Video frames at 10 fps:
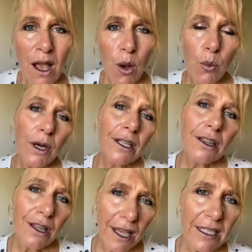What I'd
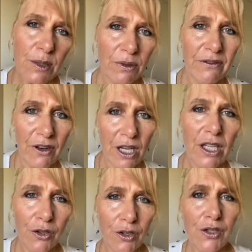like to invite
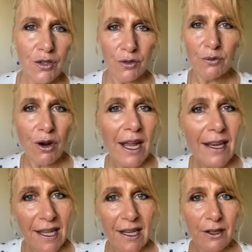you to do right
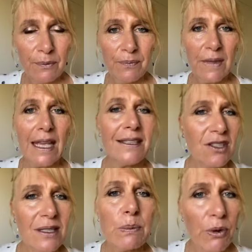now is
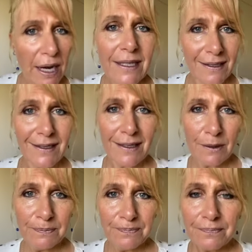just practice.
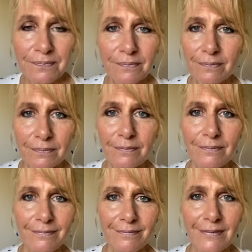
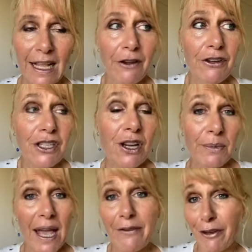Every time you
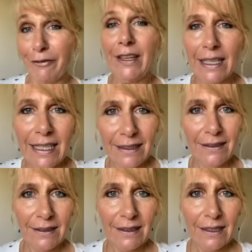have a feeling
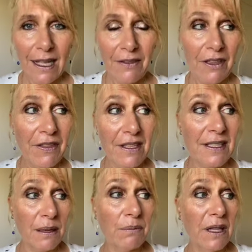that there's
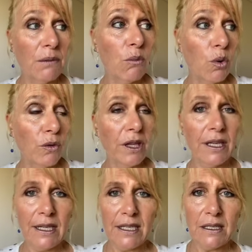something more that you
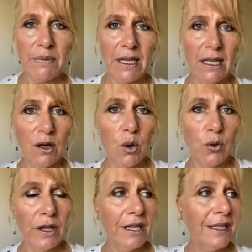need to be, or
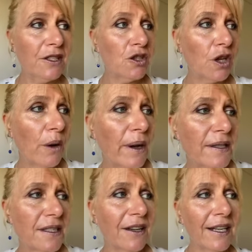that you need to go
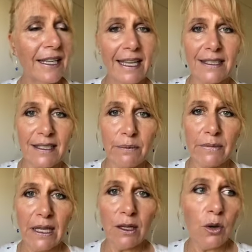outside and get
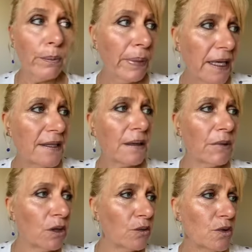something or be something
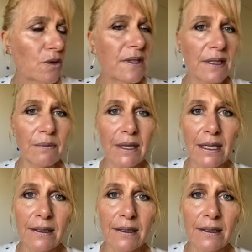or do something,